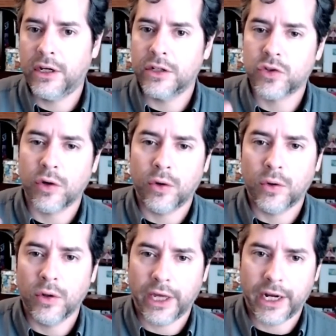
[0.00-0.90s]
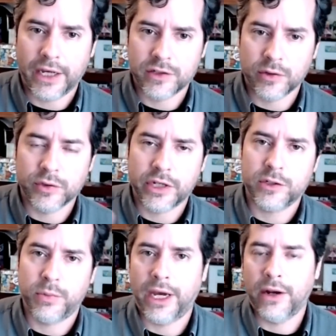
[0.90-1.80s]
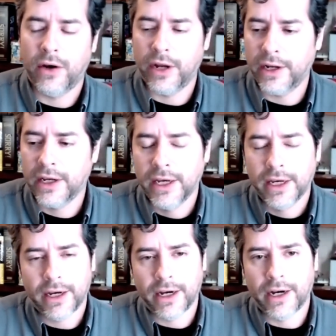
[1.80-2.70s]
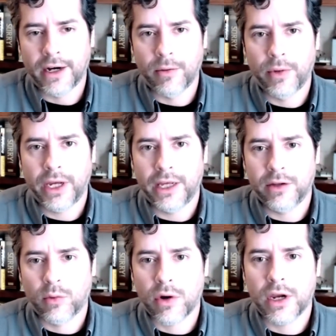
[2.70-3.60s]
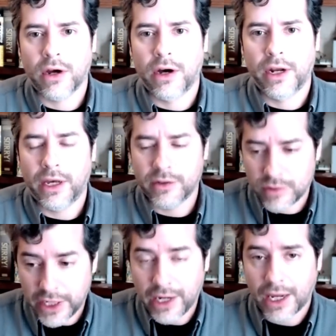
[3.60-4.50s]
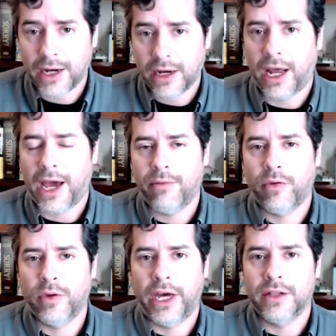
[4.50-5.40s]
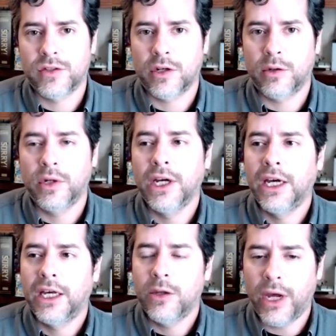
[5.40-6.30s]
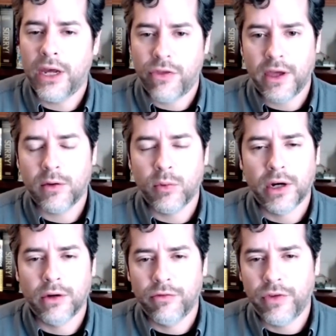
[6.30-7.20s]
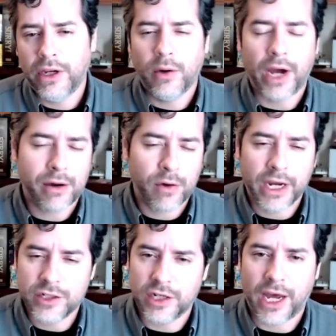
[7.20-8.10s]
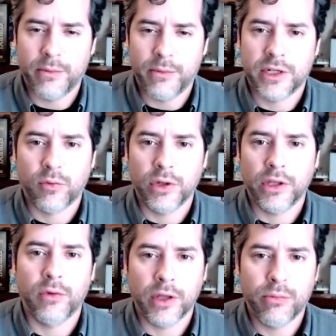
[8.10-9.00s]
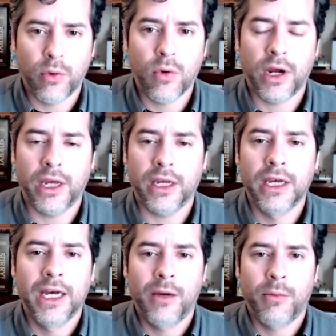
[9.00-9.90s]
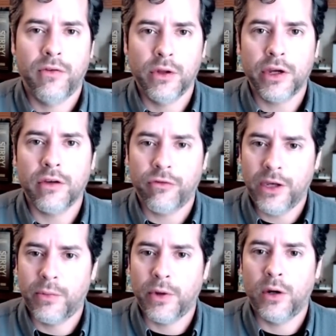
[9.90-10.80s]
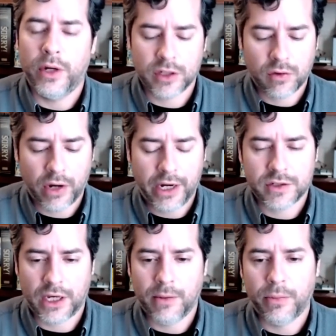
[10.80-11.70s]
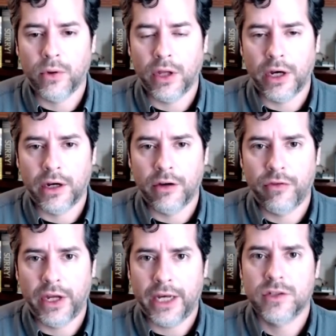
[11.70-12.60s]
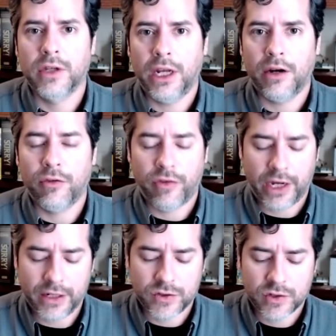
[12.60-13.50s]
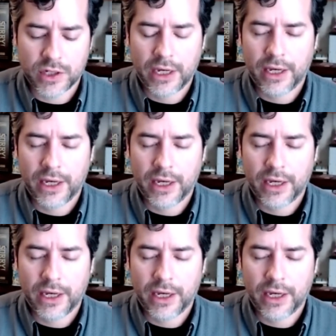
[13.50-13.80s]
control and it has a little touchpad on it. And they're working on a dedicated app for that. So you may think, well, video aggregation apps sound really, really boring. But if you look at Pheebo, it's a great example of an excellent interface,